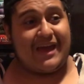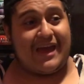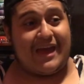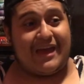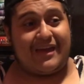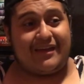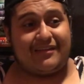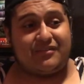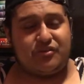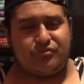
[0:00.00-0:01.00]

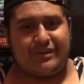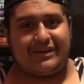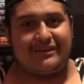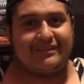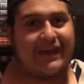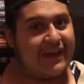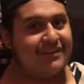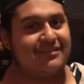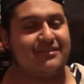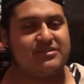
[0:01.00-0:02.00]
and your reading
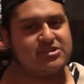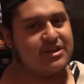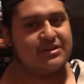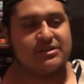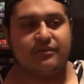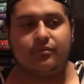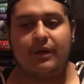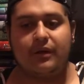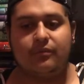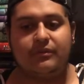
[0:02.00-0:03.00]
tastes change as
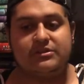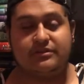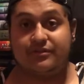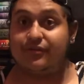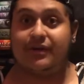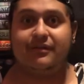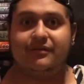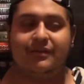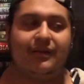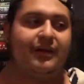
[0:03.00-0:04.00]
well, which is
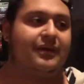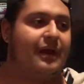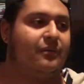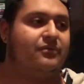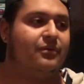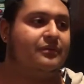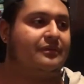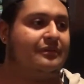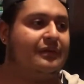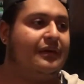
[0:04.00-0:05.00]
crazy. Like, I was always
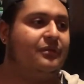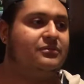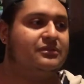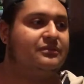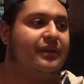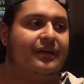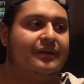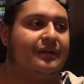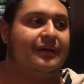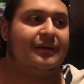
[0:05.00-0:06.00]
this kid who just,
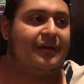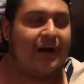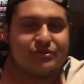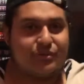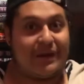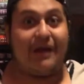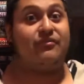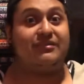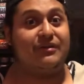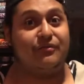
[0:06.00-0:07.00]
like, I'll join
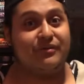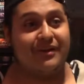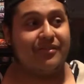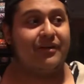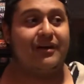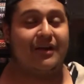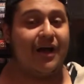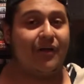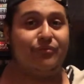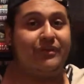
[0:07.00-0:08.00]
every single readathon,
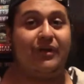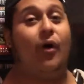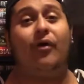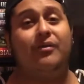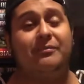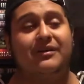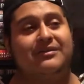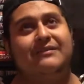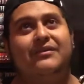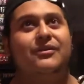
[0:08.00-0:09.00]
I'll read all the
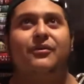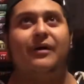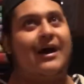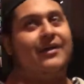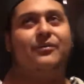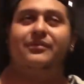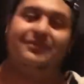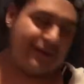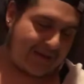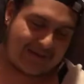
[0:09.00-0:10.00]
books, even though I
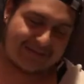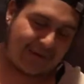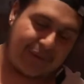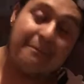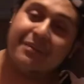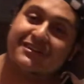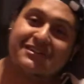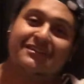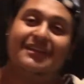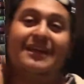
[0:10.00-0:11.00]
always end up
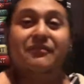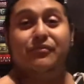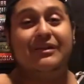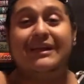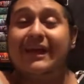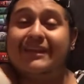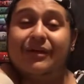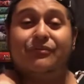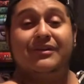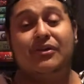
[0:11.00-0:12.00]
ambitious and never really end
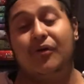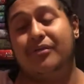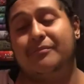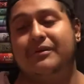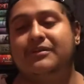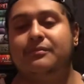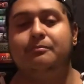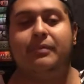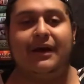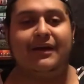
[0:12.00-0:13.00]
up reading all the books.
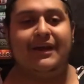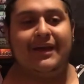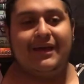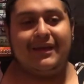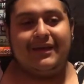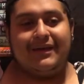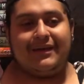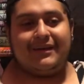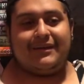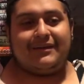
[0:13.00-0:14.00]
But
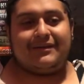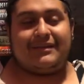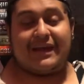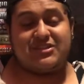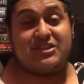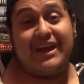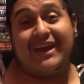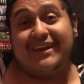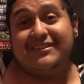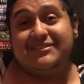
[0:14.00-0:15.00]
that
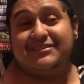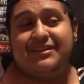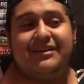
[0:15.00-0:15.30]
changed,